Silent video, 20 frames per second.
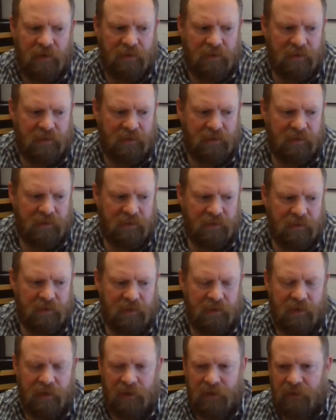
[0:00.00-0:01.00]
on
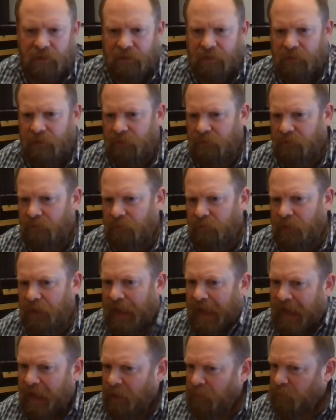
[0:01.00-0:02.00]

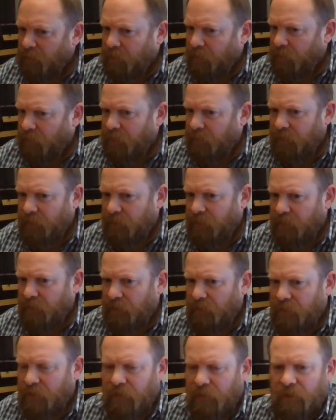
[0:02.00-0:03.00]
GitLab, I think,
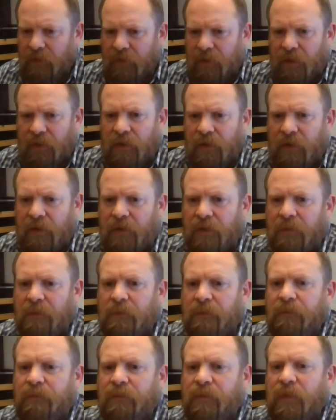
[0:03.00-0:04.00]
um,
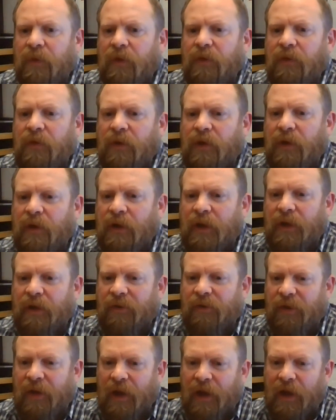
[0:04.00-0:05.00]
yeah. to collect
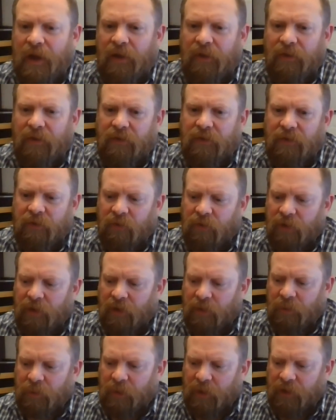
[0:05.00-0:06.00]
stars to
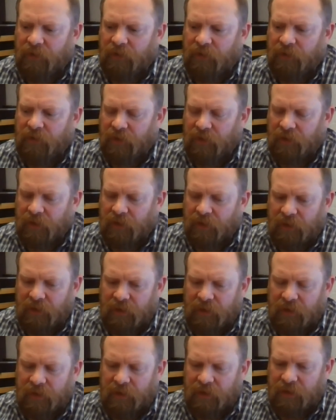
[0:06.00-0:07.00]
help us.
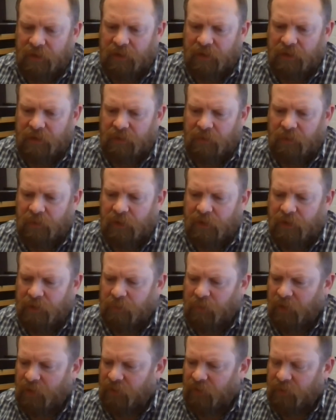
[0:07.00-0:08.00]
Uh, the,
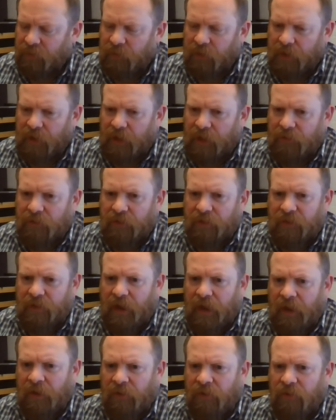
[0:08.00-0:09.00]
because if you get 100
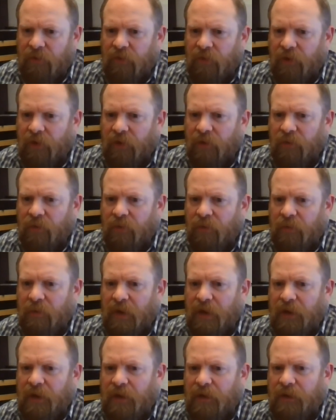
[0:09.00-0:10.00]
stars, you can
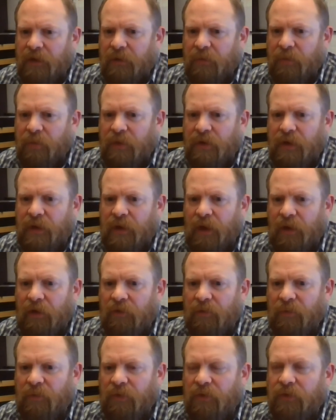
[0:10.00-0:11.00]
automatically be
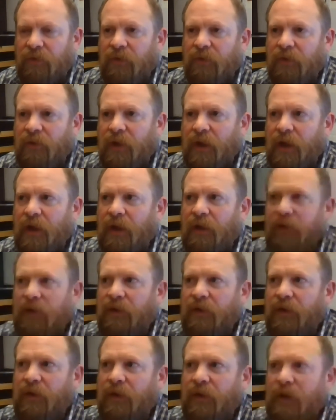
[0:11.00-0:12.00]
eligible to start